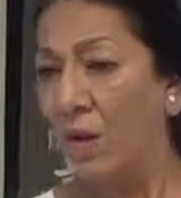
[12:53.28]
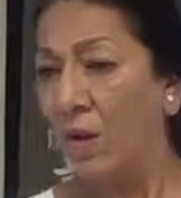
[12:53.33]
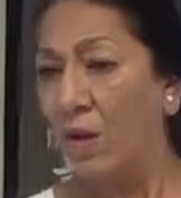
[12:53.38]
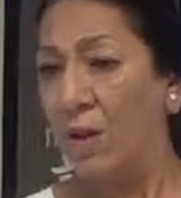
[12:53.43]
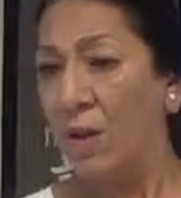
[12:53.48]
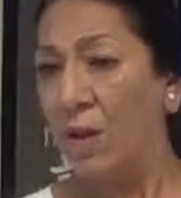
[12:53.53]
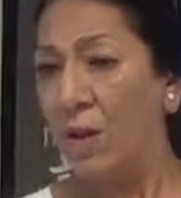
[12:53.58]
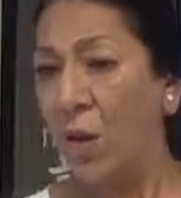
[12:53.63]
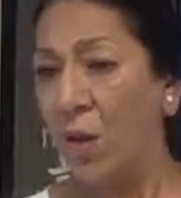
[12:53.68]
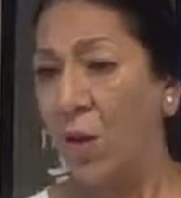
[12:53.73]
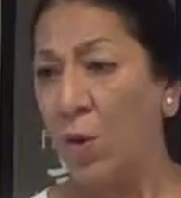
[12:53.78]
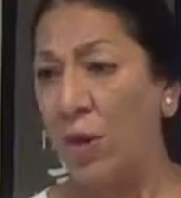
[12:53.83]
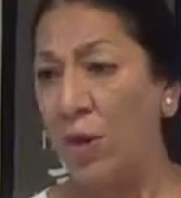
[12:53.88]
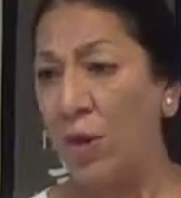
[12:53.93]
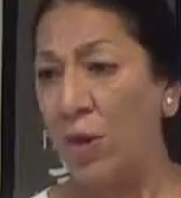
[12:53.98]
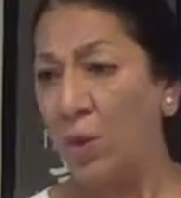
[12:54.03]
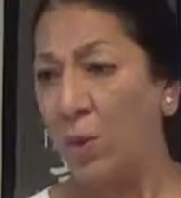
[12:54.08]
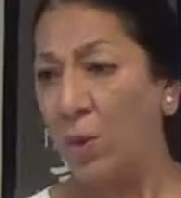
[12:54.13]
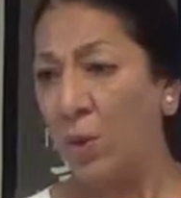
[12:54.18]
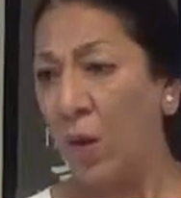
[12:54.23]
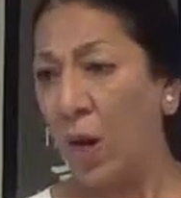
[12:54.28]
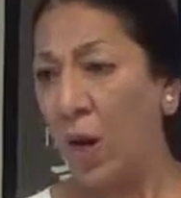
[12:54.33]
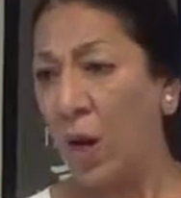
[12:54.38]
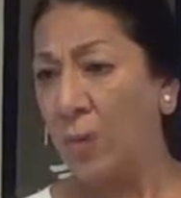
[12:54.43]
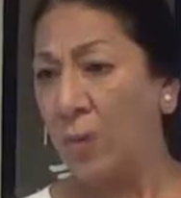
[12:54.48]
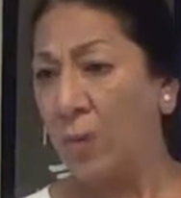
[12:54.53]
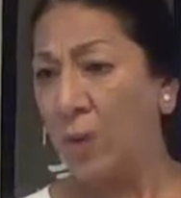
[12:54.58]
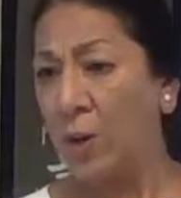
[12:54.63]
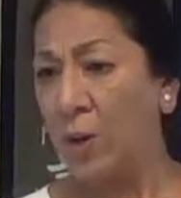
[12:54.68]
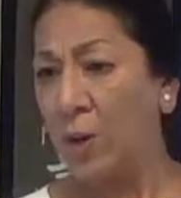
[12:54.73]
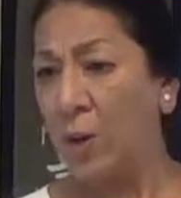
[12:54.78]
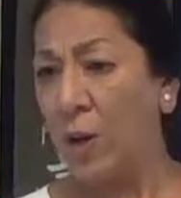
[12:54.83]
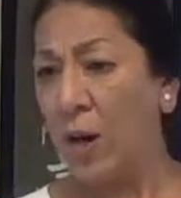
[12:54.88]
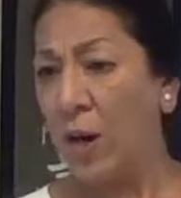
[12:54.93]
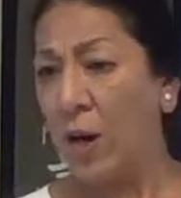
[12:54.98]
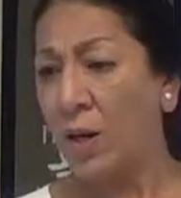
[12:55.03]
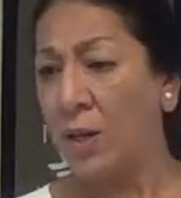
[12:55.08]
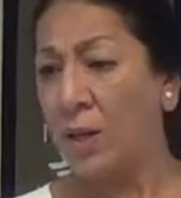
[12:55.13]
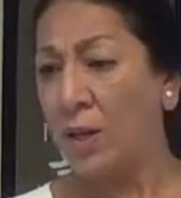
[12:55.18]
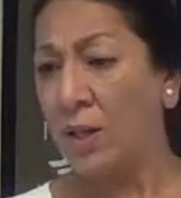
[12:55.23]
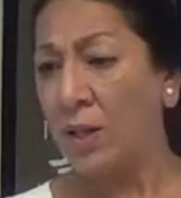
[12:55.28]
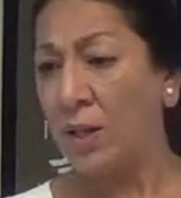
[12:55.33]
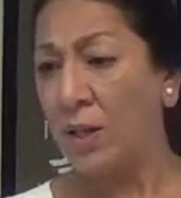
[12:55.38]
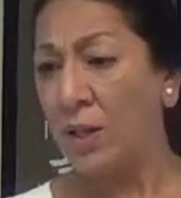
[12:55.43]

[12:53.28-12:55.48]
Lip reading: flowing throughout your body.